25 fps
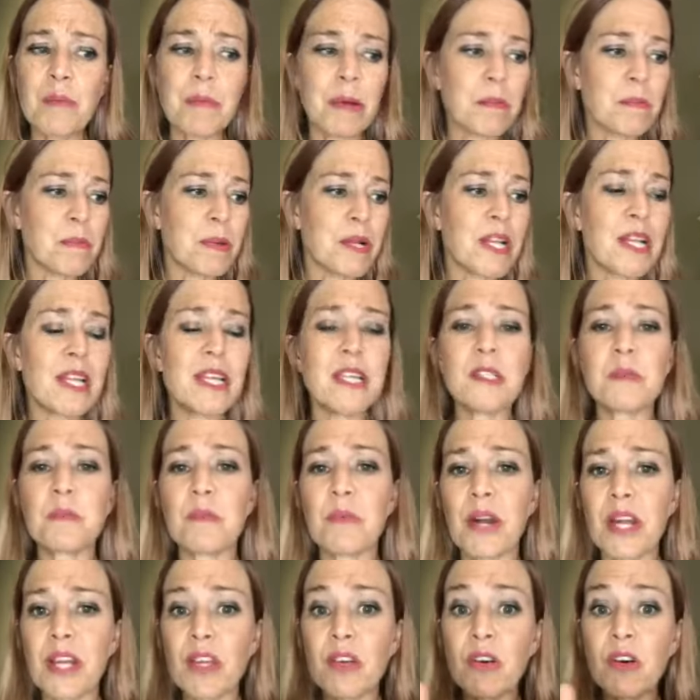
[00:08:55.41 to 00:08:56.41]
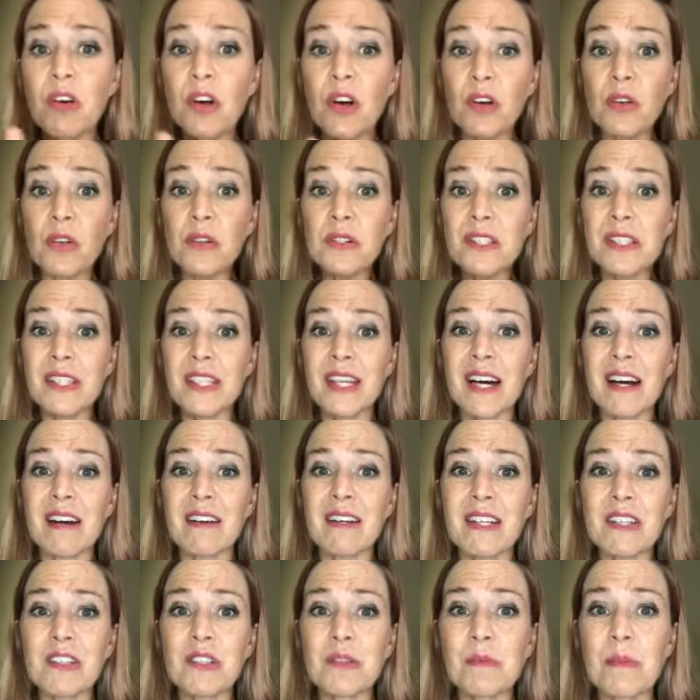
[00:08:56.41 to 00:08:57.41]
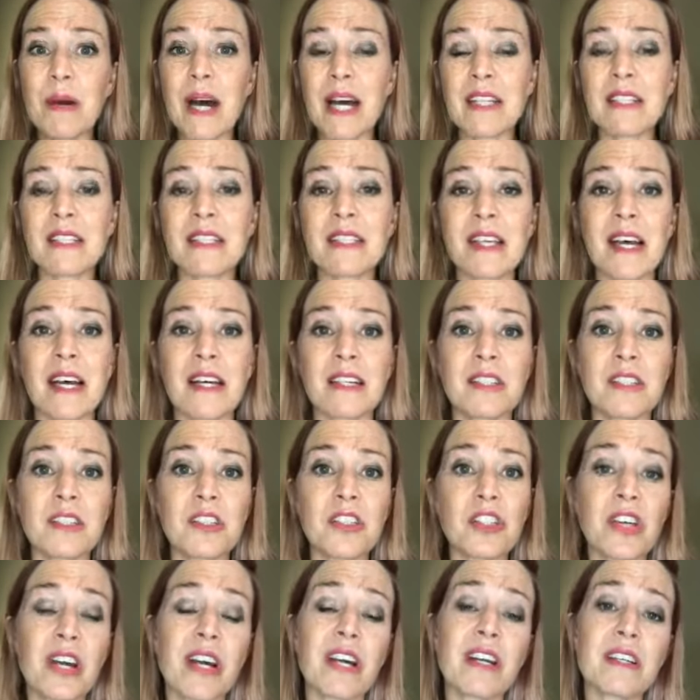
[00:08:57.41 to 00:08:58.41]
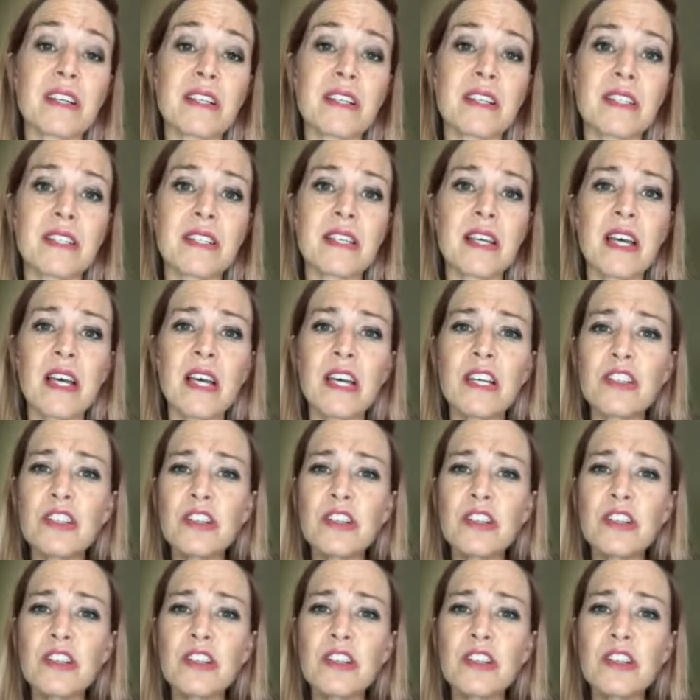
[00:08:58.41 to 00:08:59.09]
but please break your goals down into bite sized chunks,